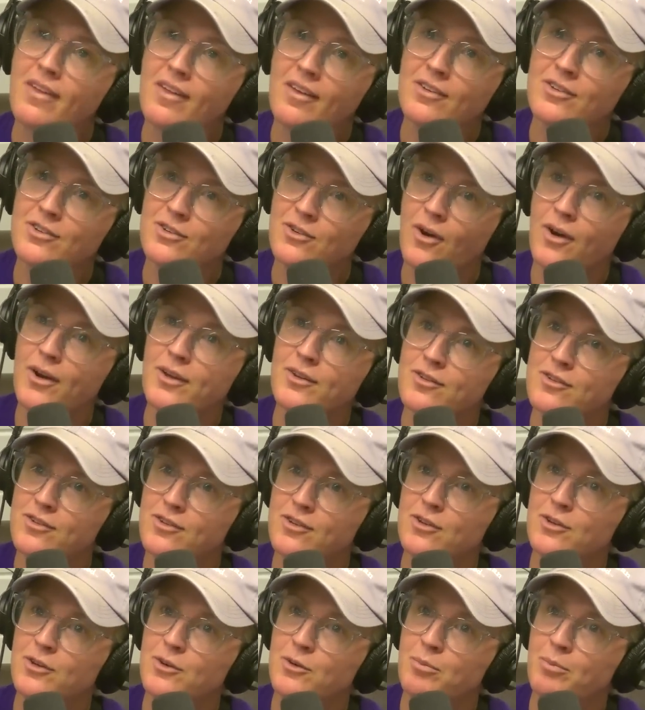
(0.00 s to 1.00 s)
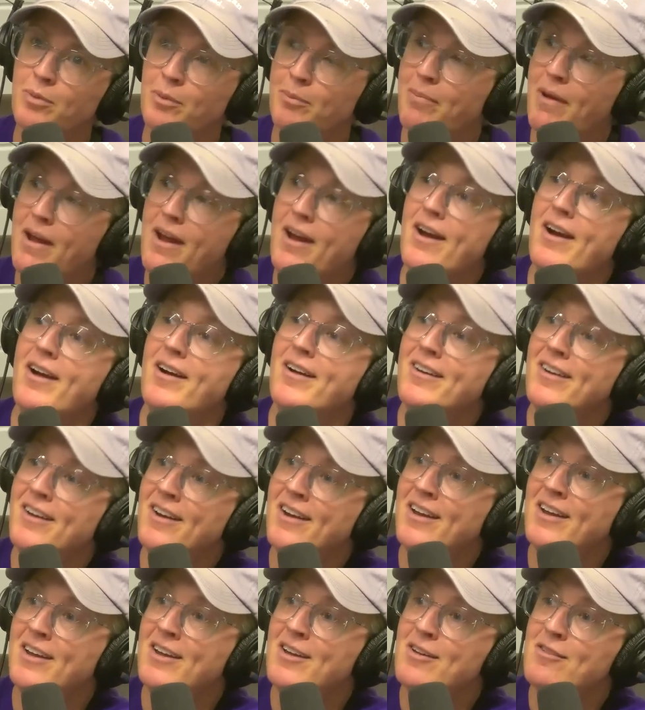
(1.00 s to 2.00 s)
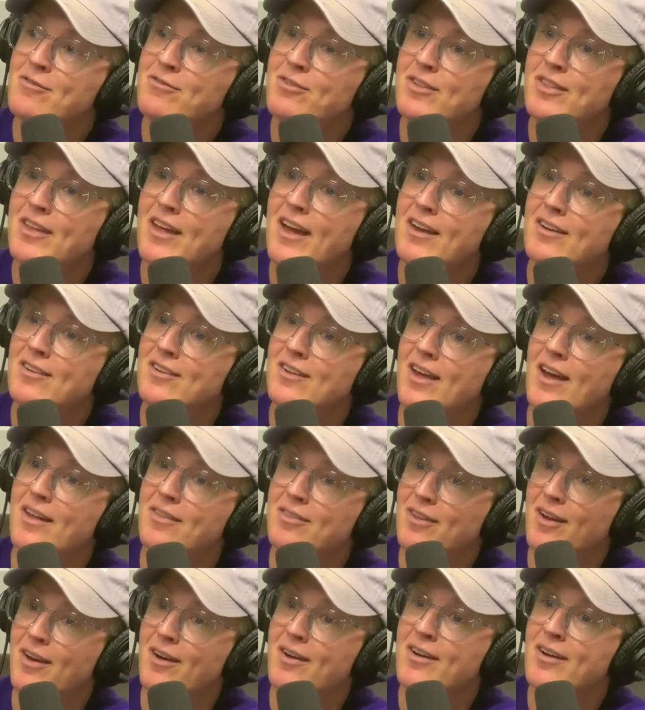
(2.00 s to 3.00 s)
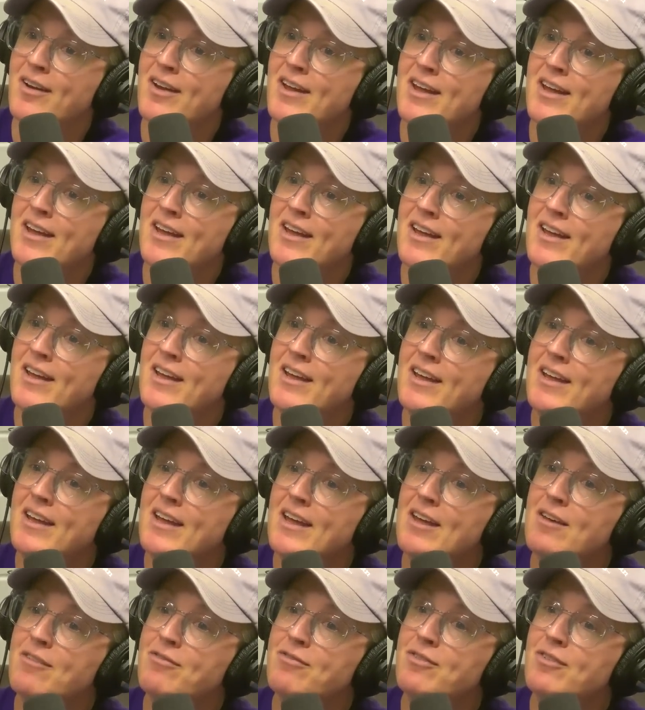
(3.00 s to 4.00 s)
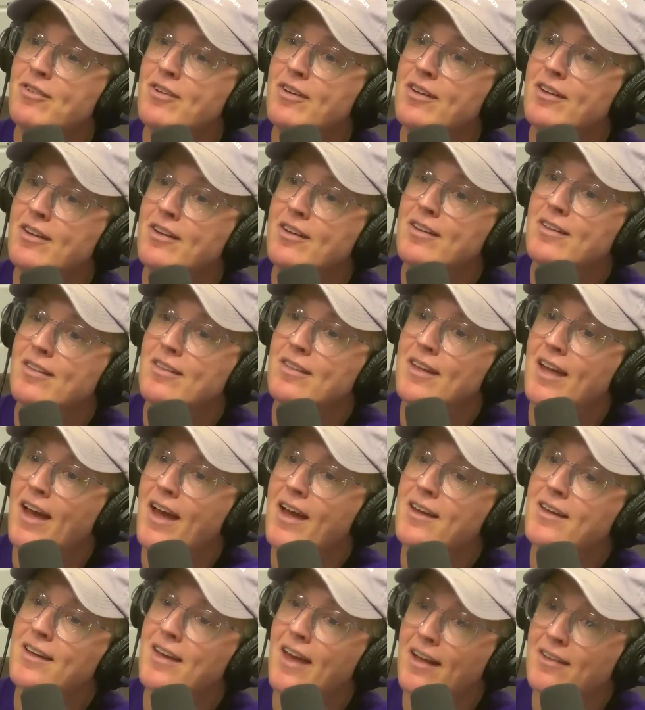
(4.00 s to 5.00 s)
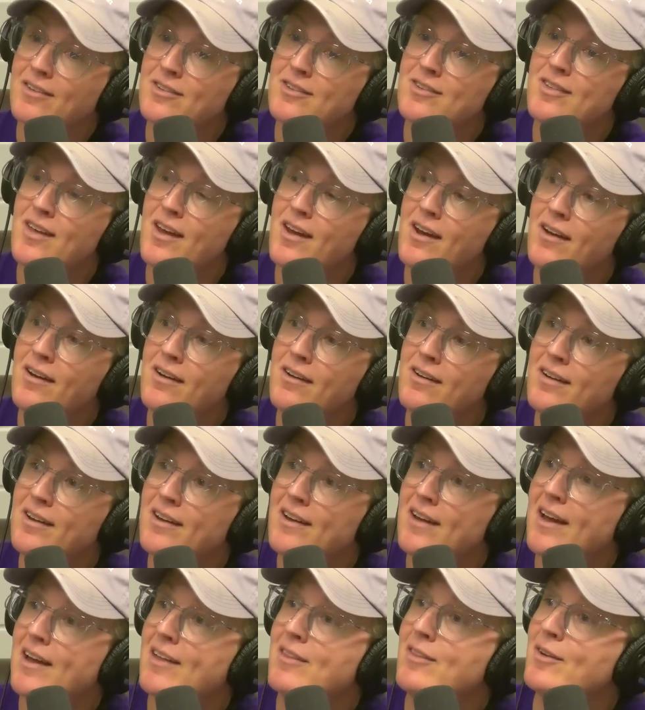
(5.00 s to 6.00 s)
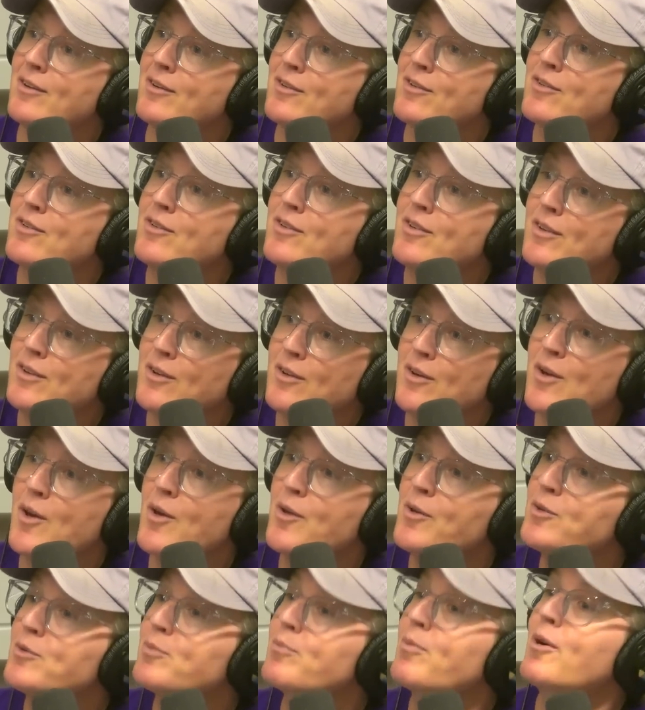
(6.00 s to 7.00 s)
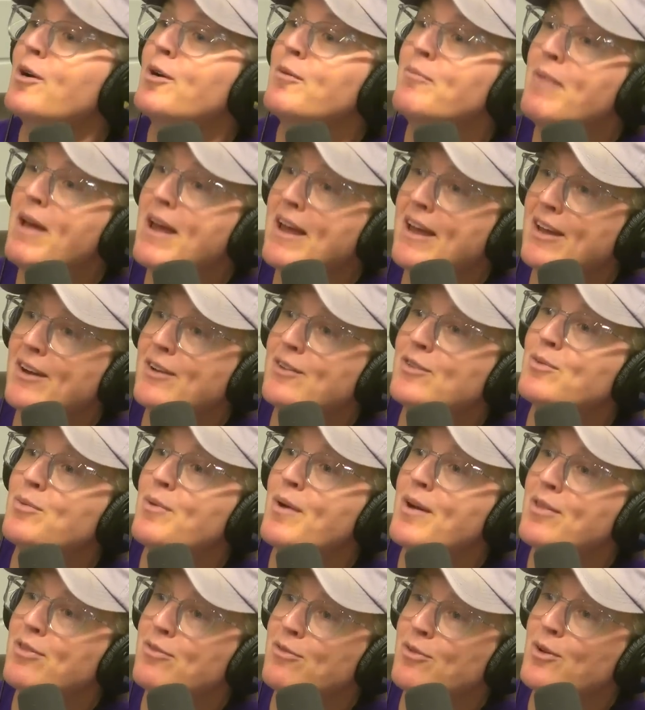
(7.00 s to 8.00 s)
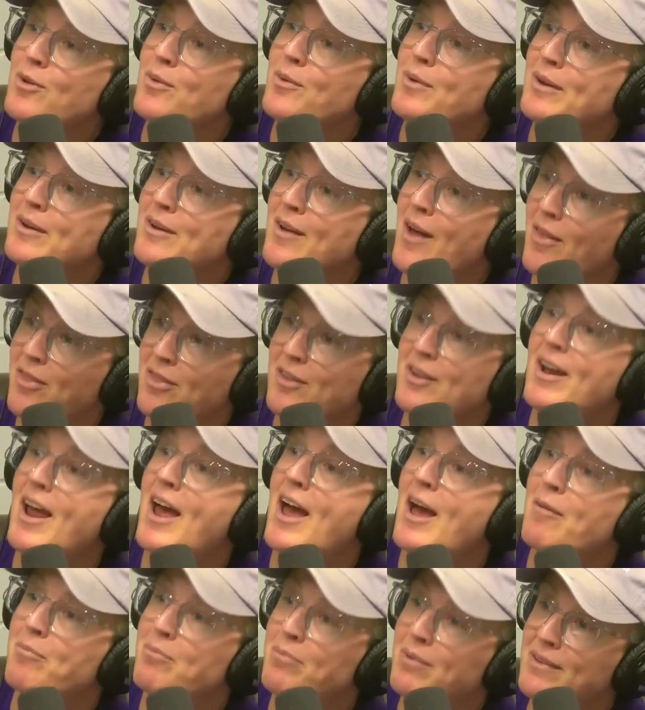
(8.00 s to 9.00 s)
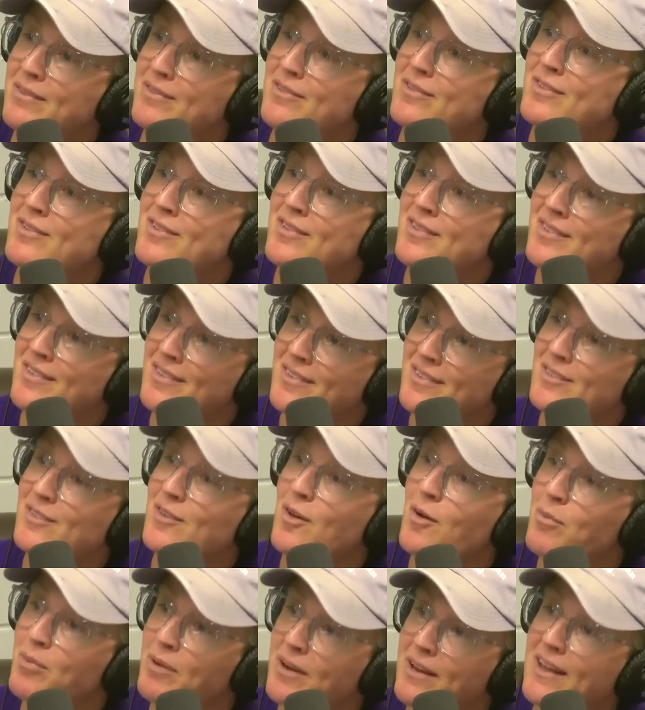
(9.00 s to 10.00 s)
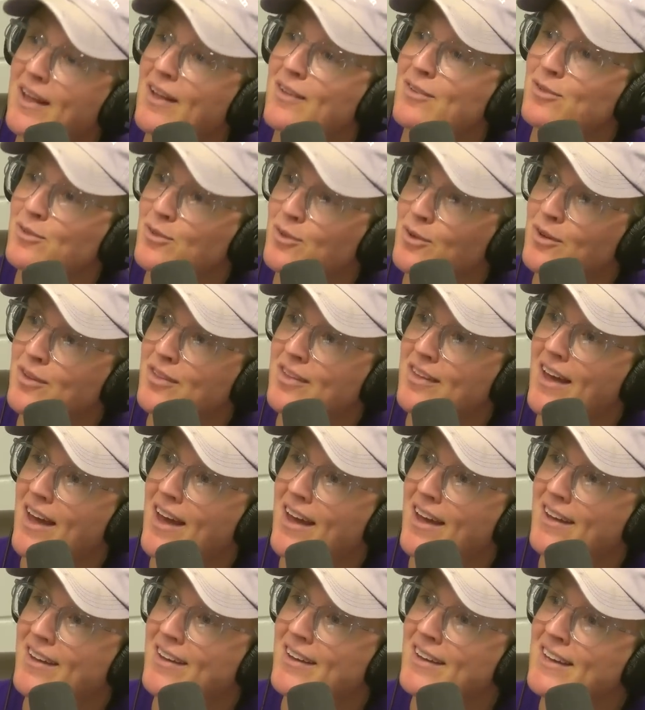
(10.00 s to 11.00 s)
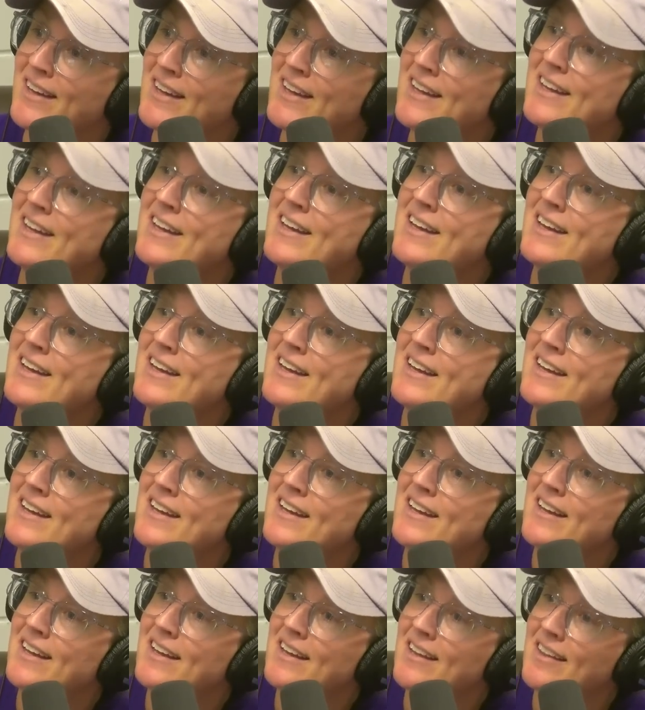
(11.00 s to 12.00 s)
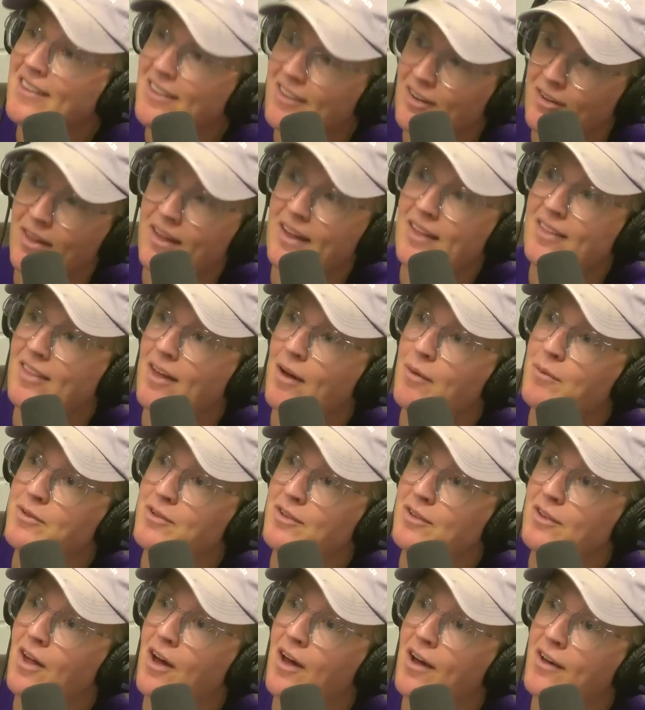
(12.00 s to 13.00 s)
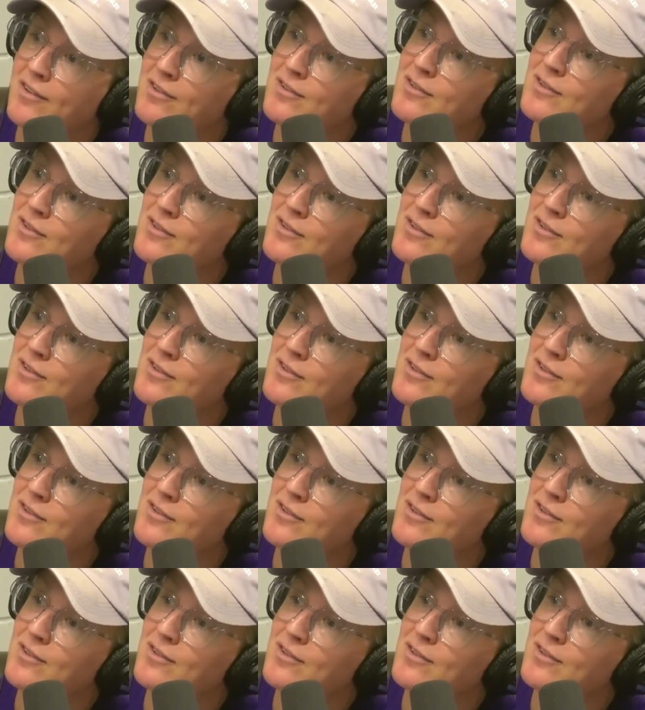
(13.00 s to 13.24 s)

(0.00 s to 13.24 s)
starts to prepare for the egg to get there. If the egg gets there and there's no sperm making its way through and nothing happens, nobody gets through to the egg, they're like, that was a loss.